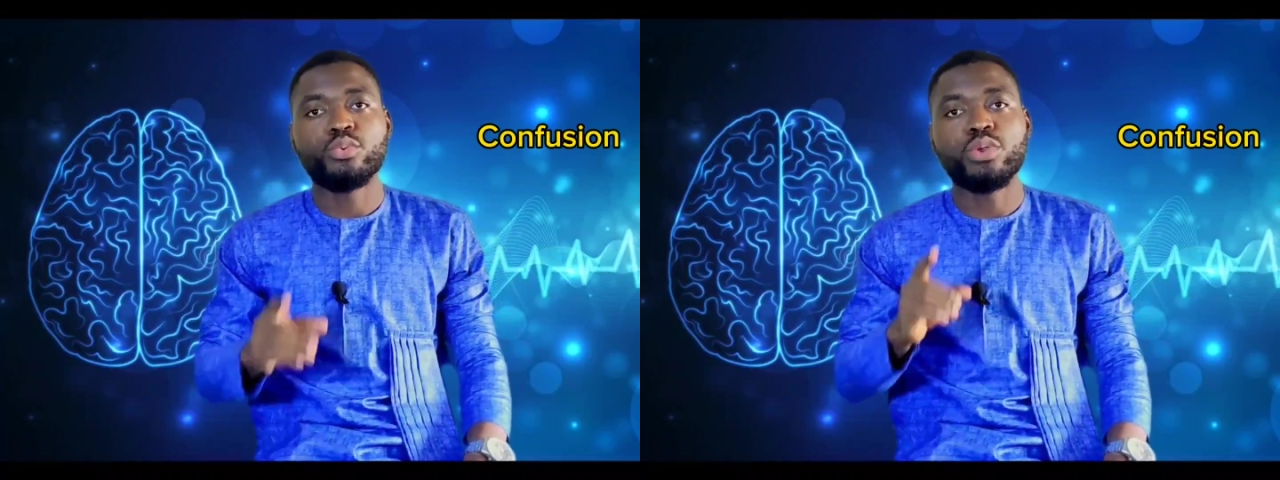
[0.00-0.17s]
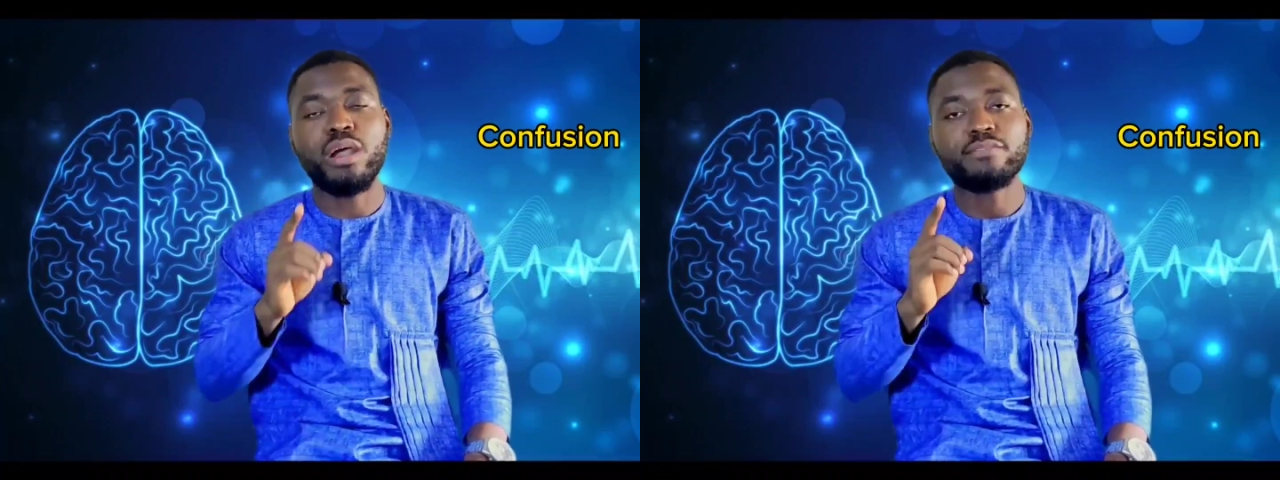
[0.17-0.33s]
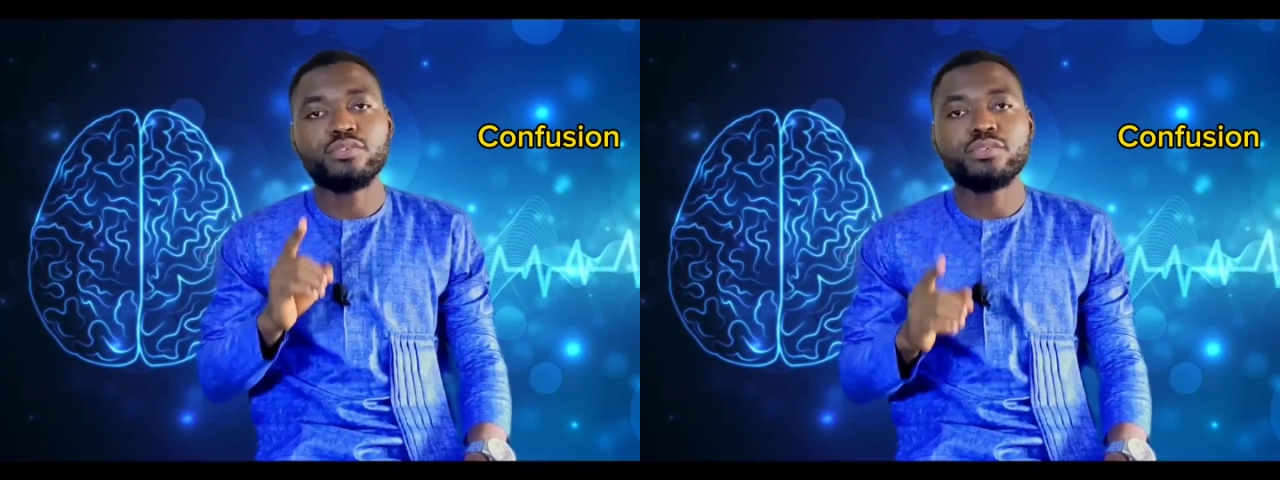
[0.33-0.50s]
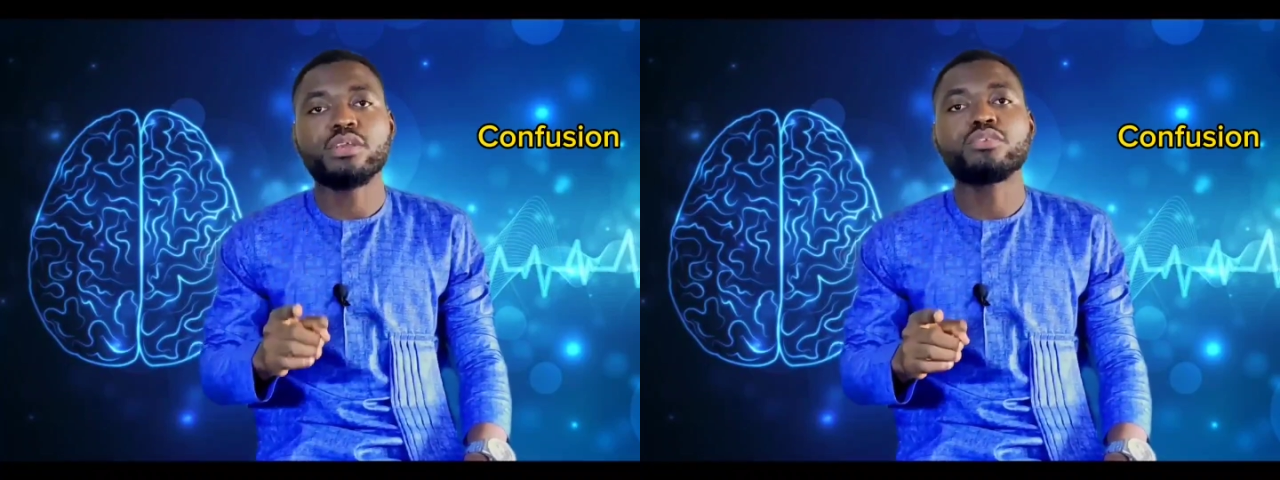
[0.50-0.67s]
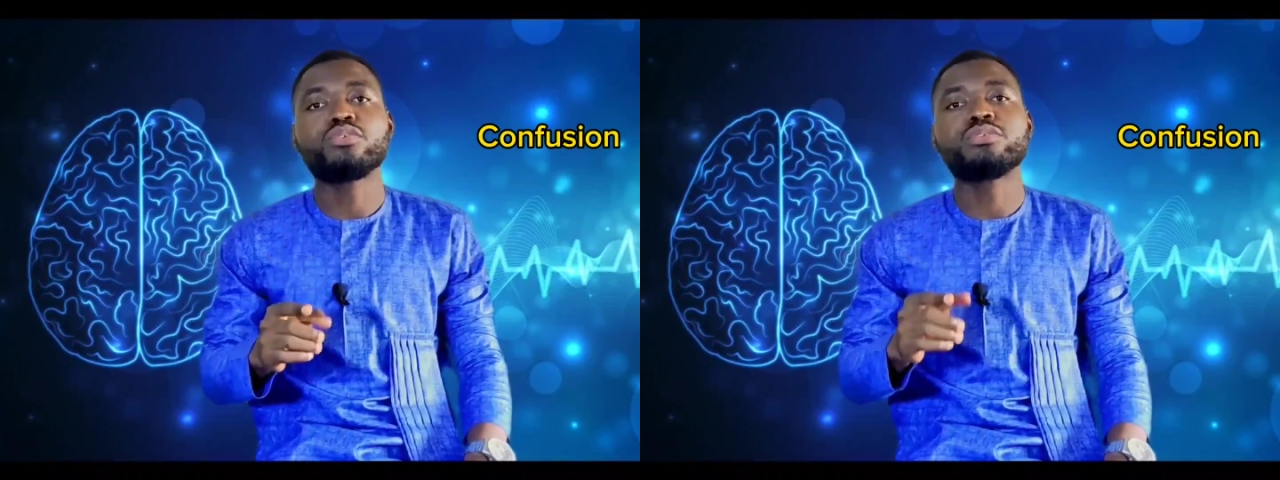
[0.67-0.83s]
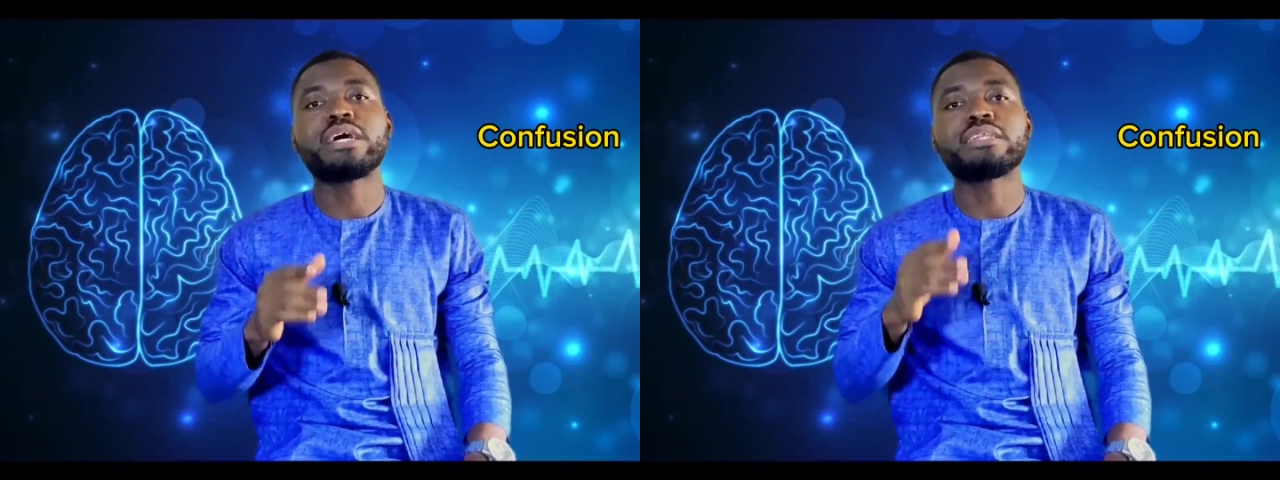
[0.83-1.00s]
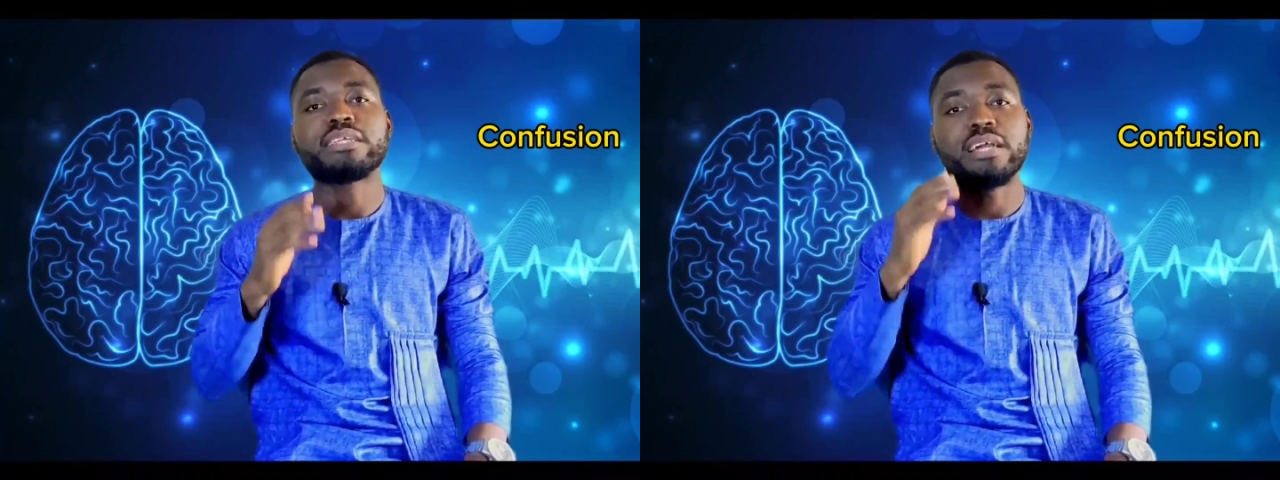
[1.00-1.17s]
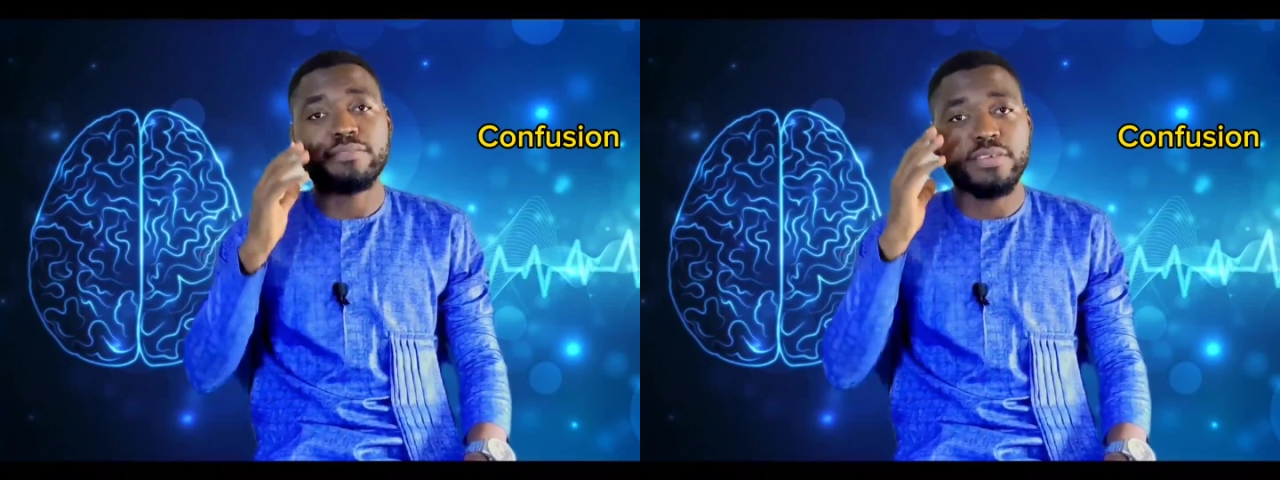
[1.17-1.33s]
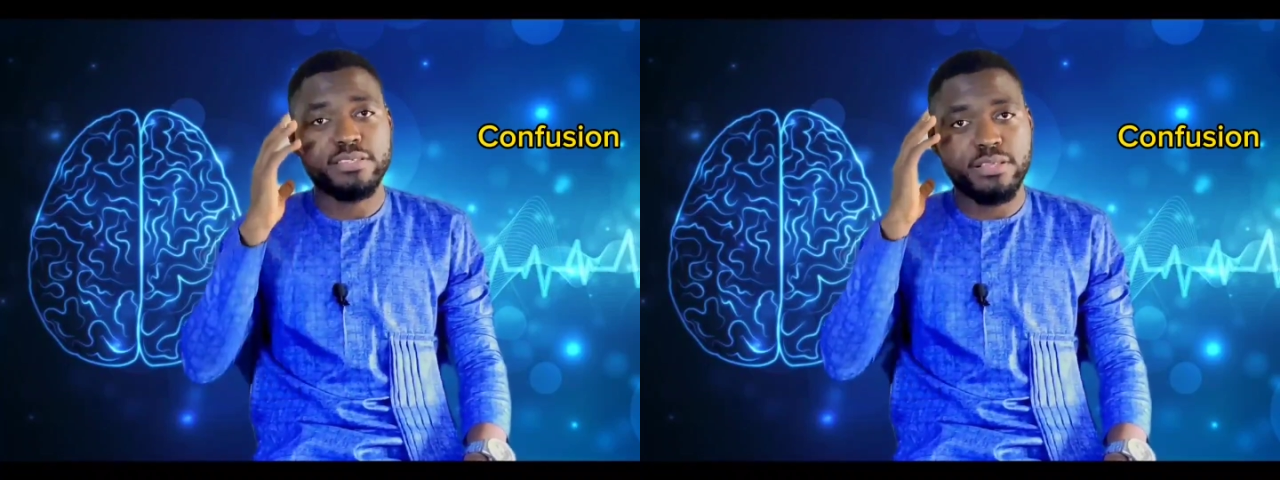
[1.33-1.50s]
We have to take note that it
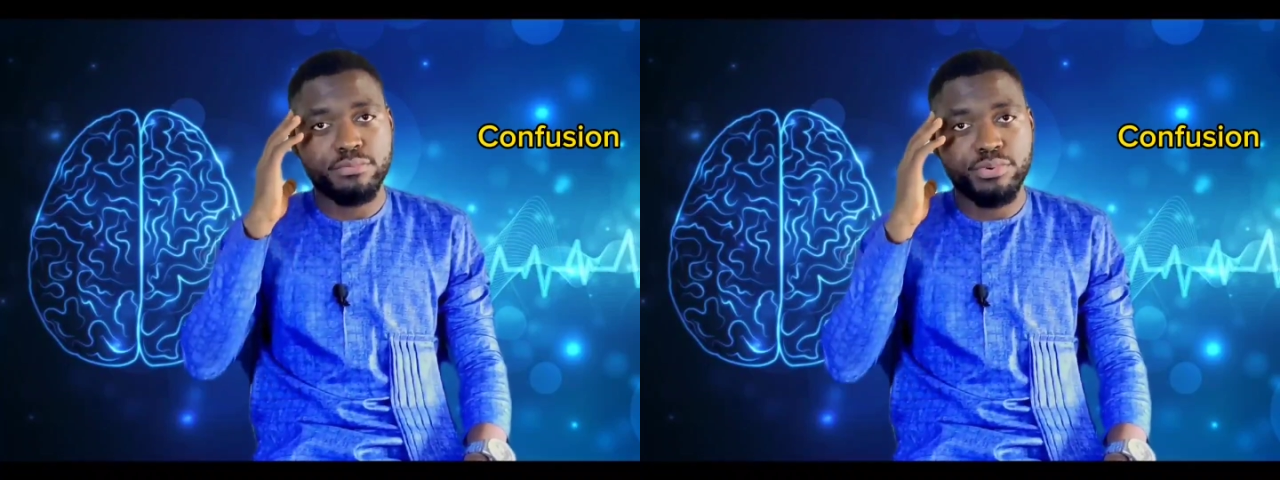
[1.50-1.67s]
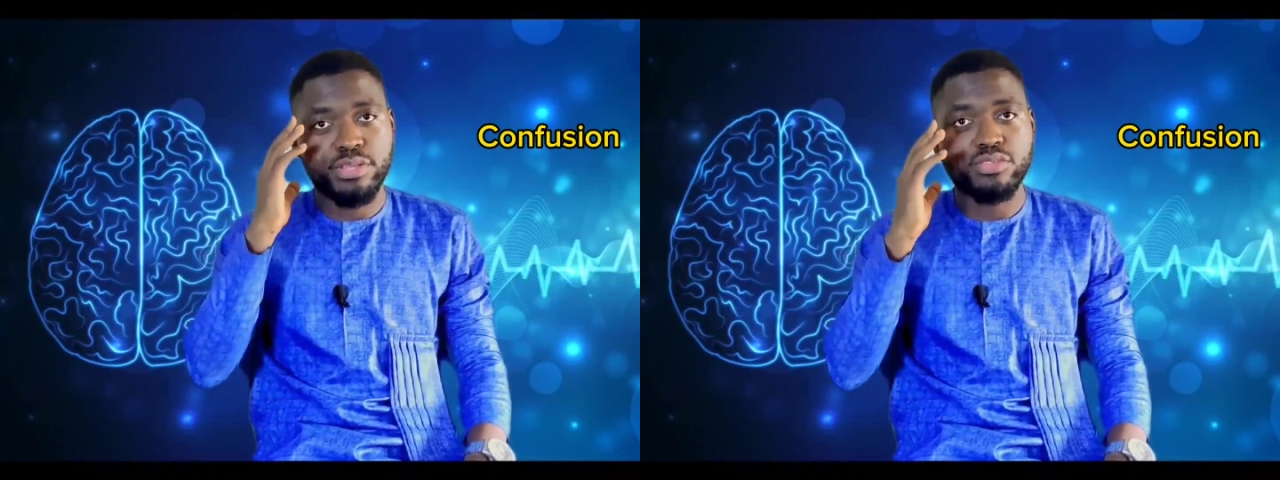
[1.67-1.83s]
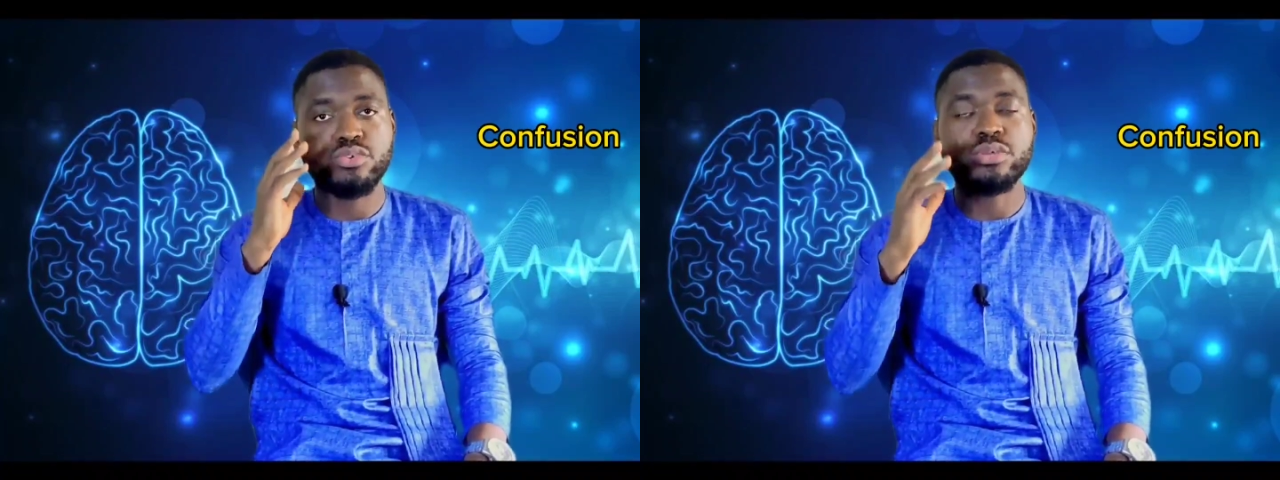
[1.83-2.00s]
affects the brain.